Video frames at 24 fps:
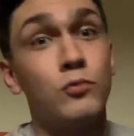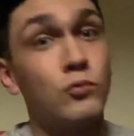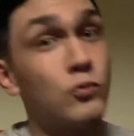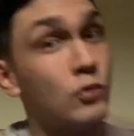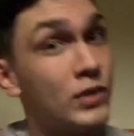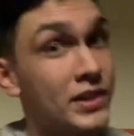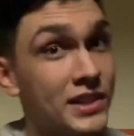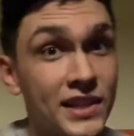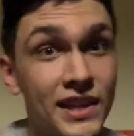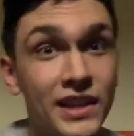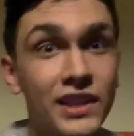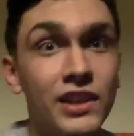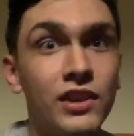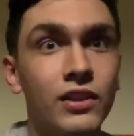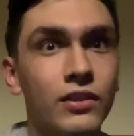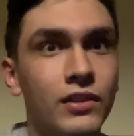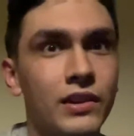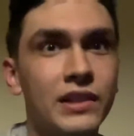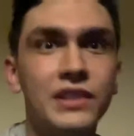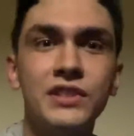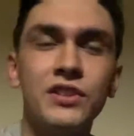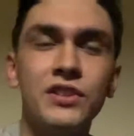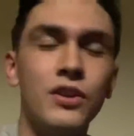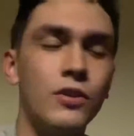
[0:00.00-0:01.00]

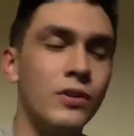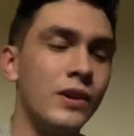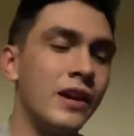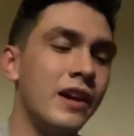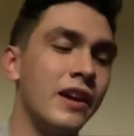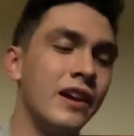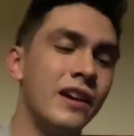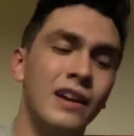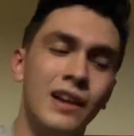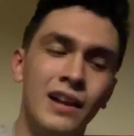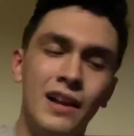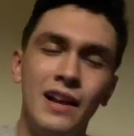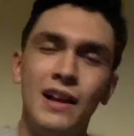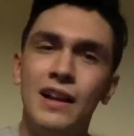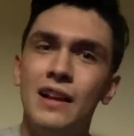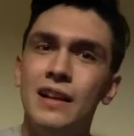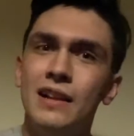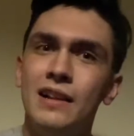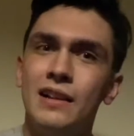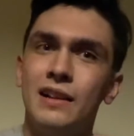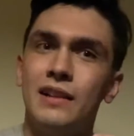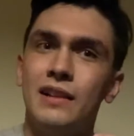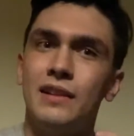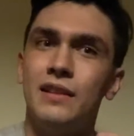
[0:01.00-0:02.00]
ridiculous, okay?
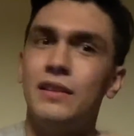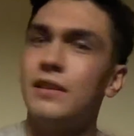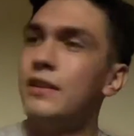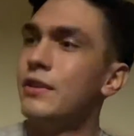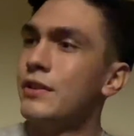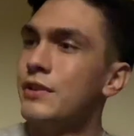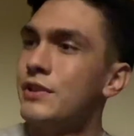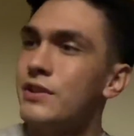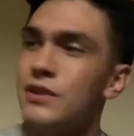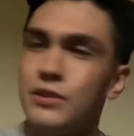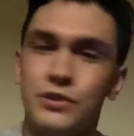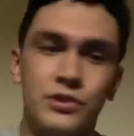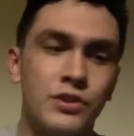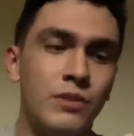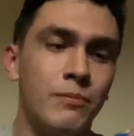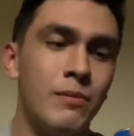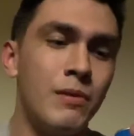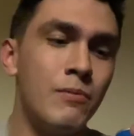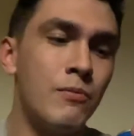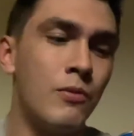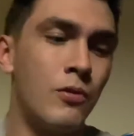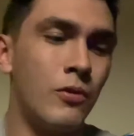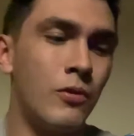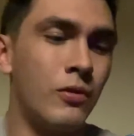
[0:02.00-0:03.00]
There should be
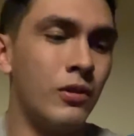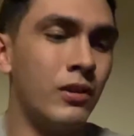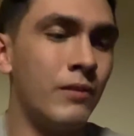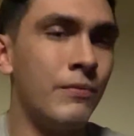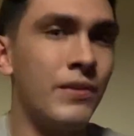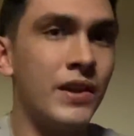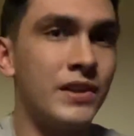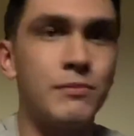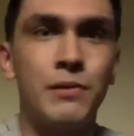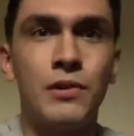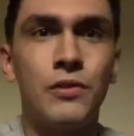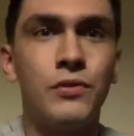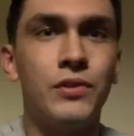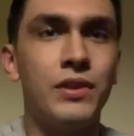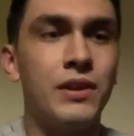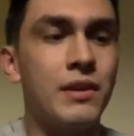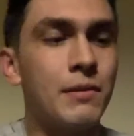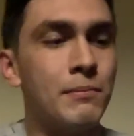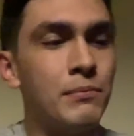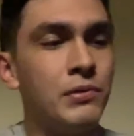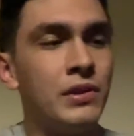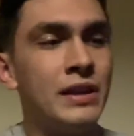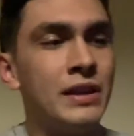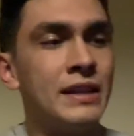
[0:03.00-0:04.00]
more. That's my only
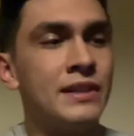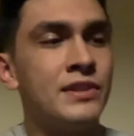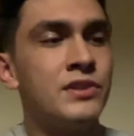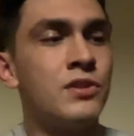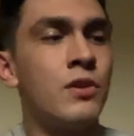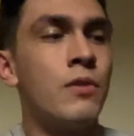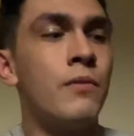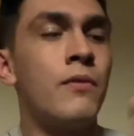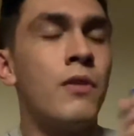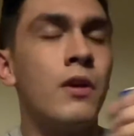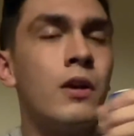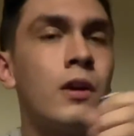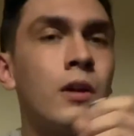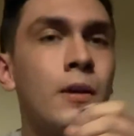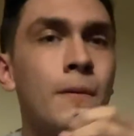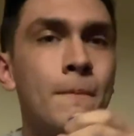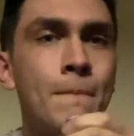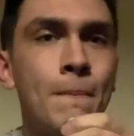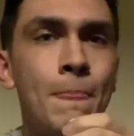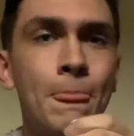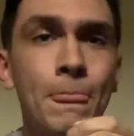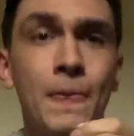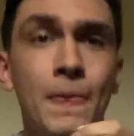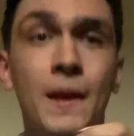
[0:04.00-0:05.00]
complaint so far.
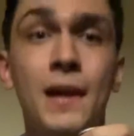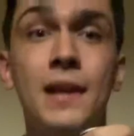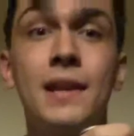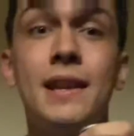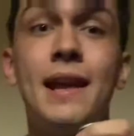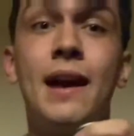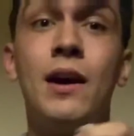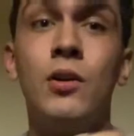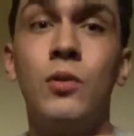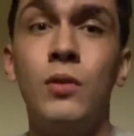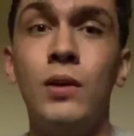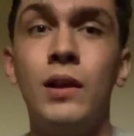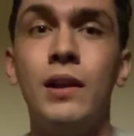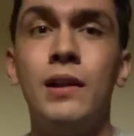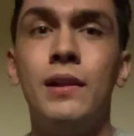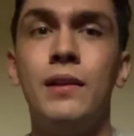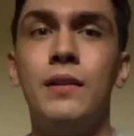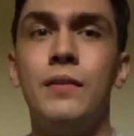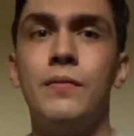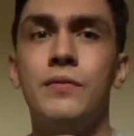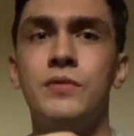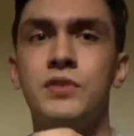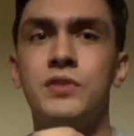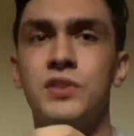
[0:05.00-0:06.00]
Now,
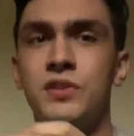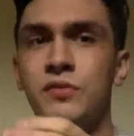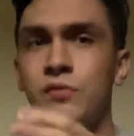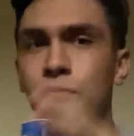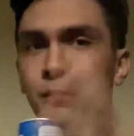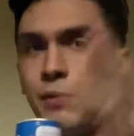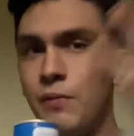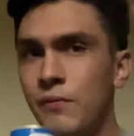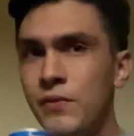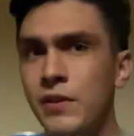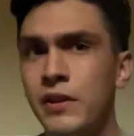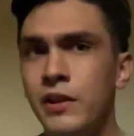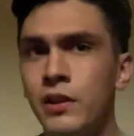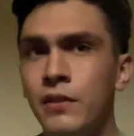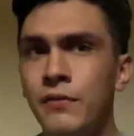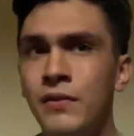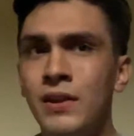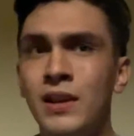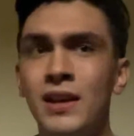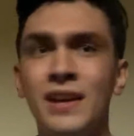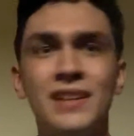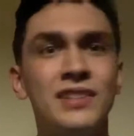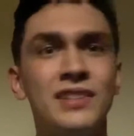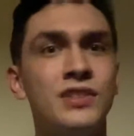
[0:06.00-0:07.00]
just from the feel of
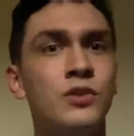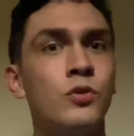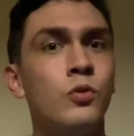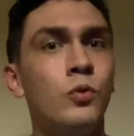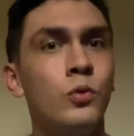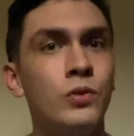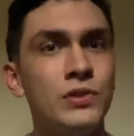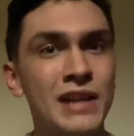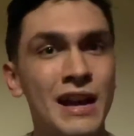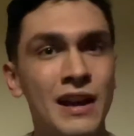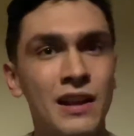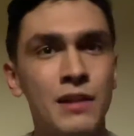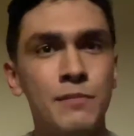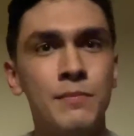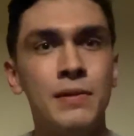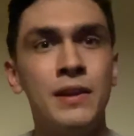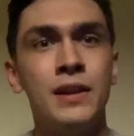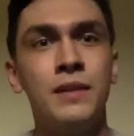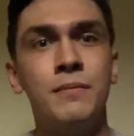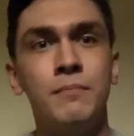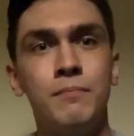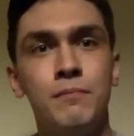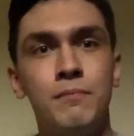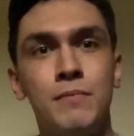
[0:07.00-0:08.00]
it, it's cooled down a
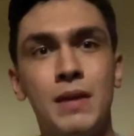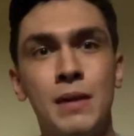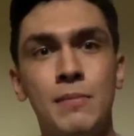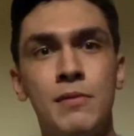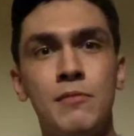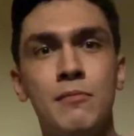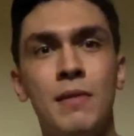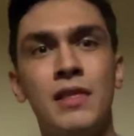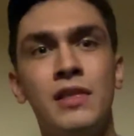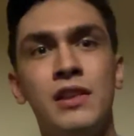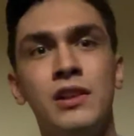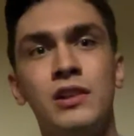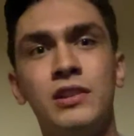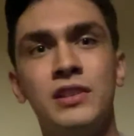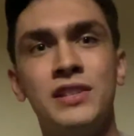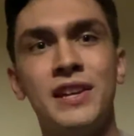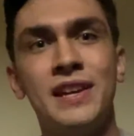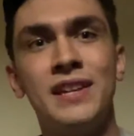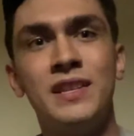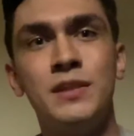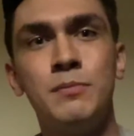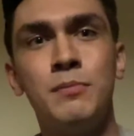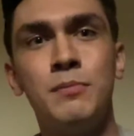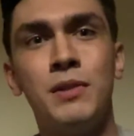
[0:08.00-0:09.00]
bit. Maybe my little
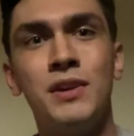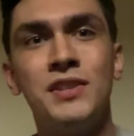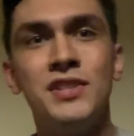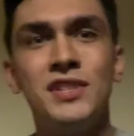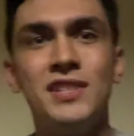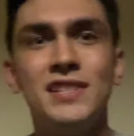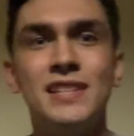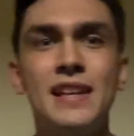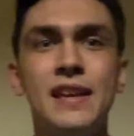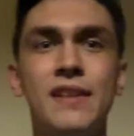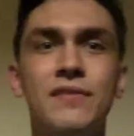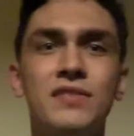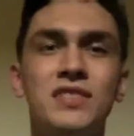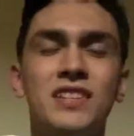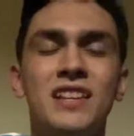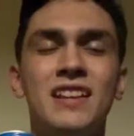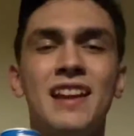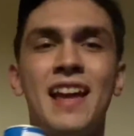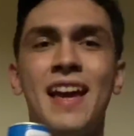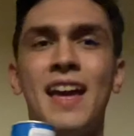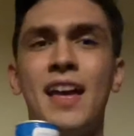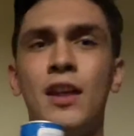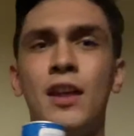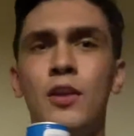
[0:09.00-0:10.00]
taste buds and teeths can
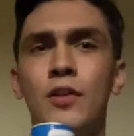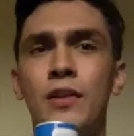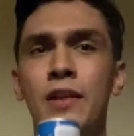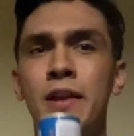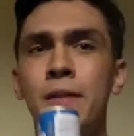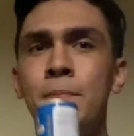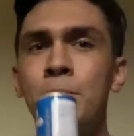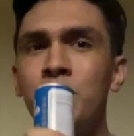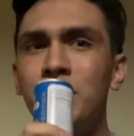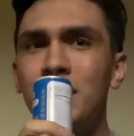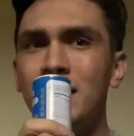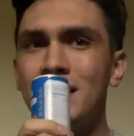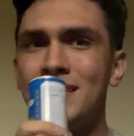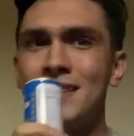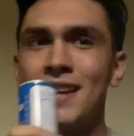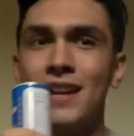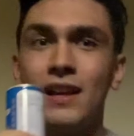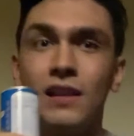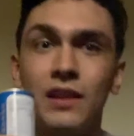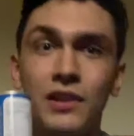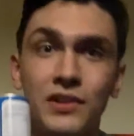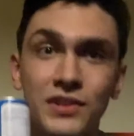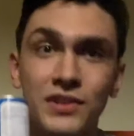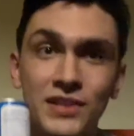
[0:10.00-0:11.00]
handle it. Let's take a
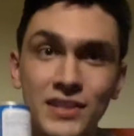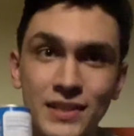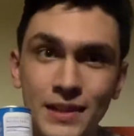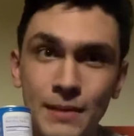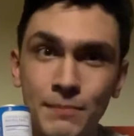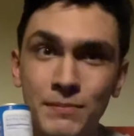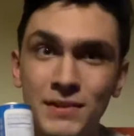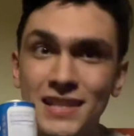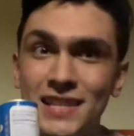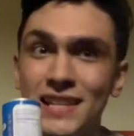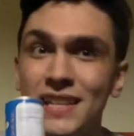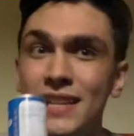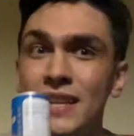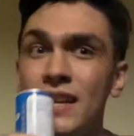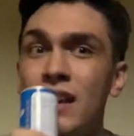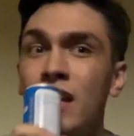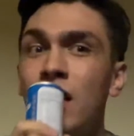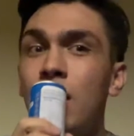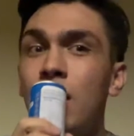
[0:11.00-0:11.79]
little sip to tea.